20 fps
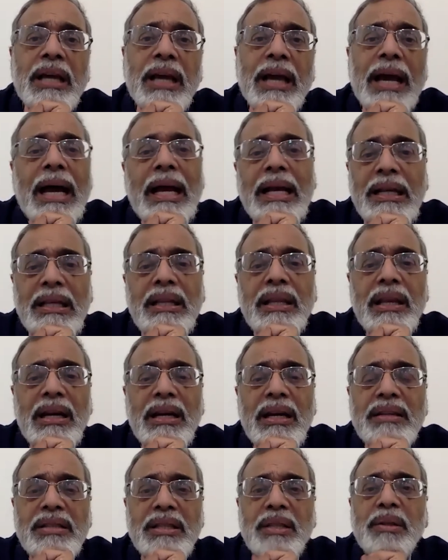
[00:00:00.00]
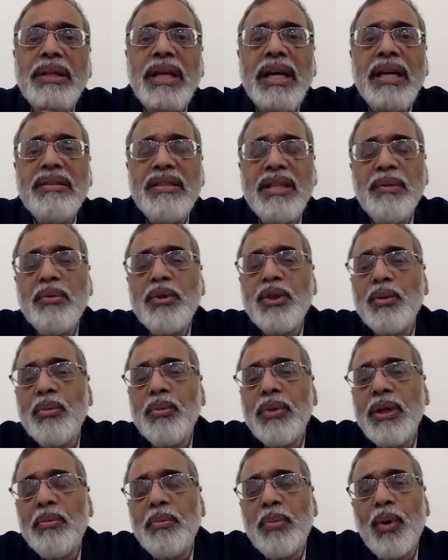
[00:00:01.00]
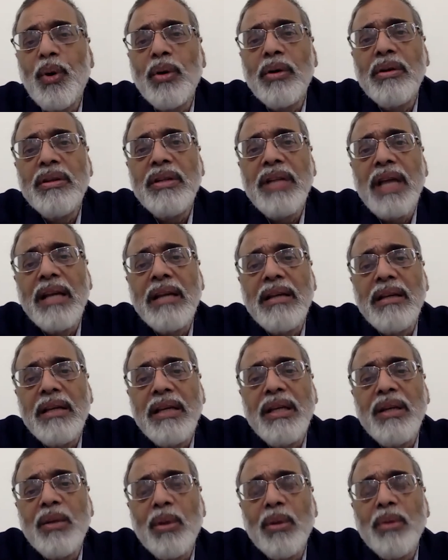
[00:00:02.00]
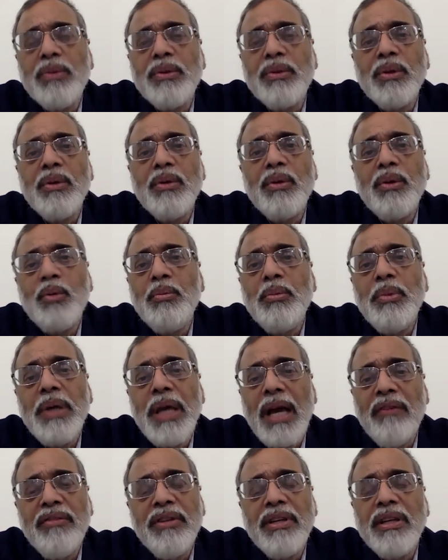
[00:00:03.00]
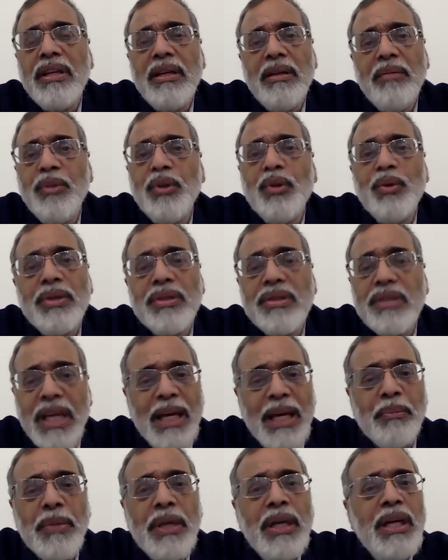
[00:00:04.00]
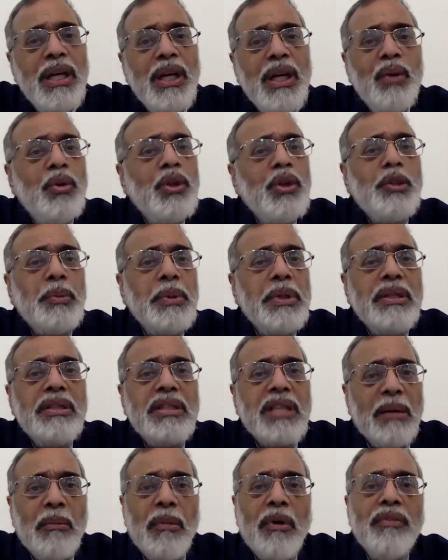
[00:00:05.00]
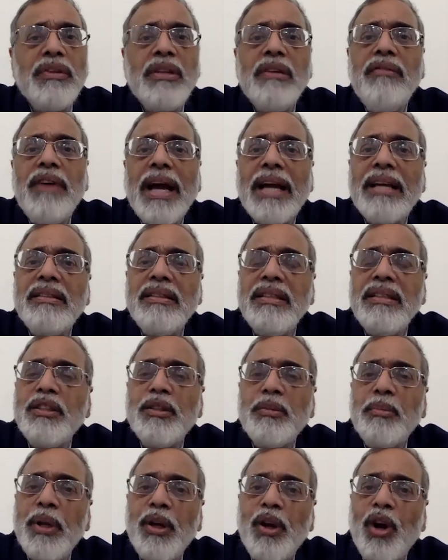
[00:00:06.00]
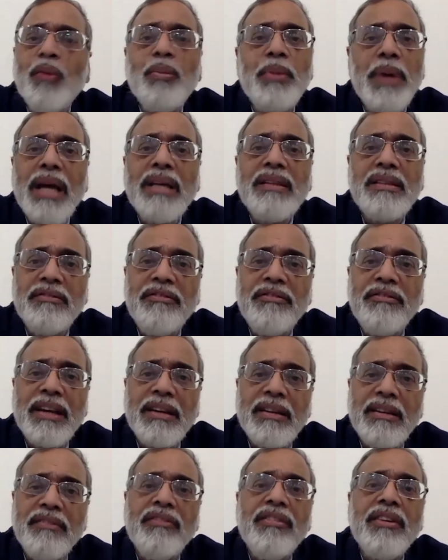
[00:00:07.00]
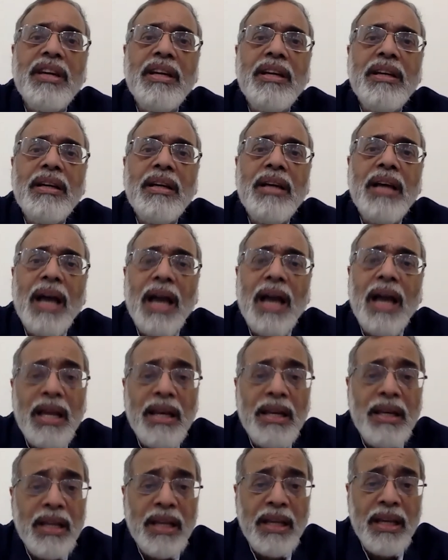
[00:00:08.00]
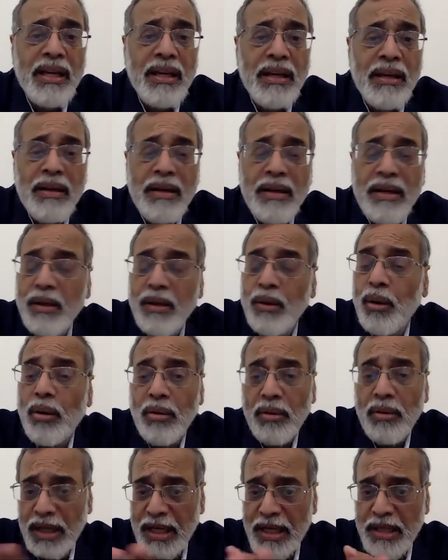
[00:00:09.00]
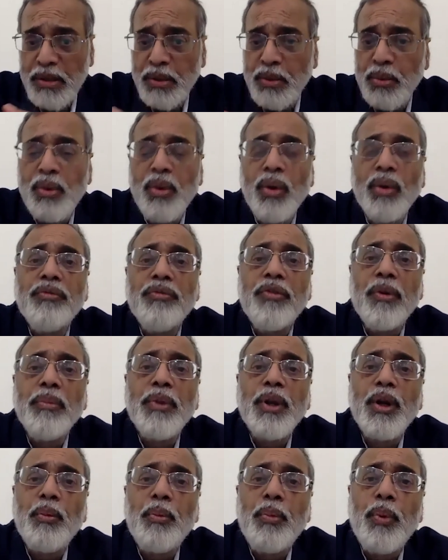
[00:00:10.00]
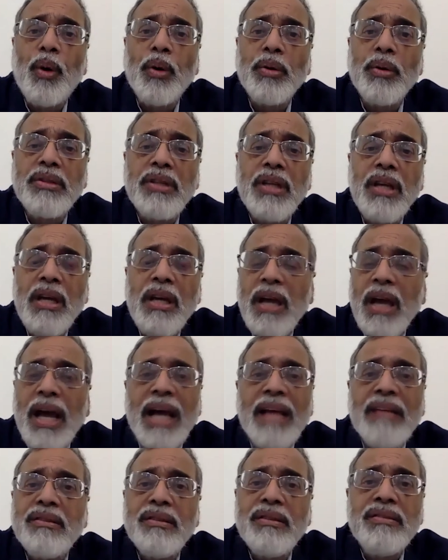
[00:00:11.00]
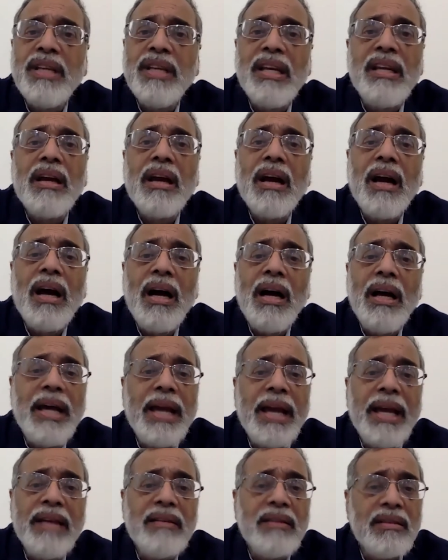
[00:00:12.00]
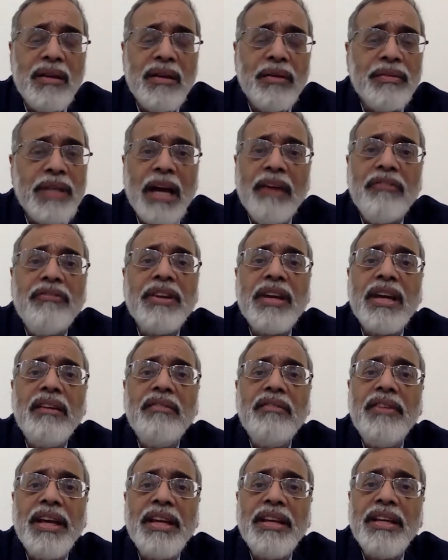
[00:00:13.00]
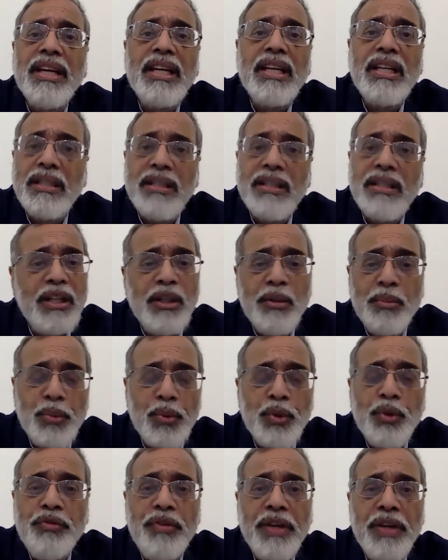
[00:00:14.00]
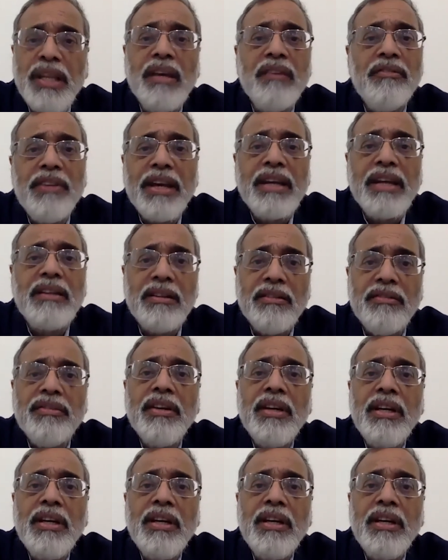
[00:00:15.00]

And there, are, there seems to be report that it also could be having immune escape, which means some of the vaccines may not be as effective. And, uh, you know, as you note from the reports, AstraZeneca against the South African variant didn't prove very effective,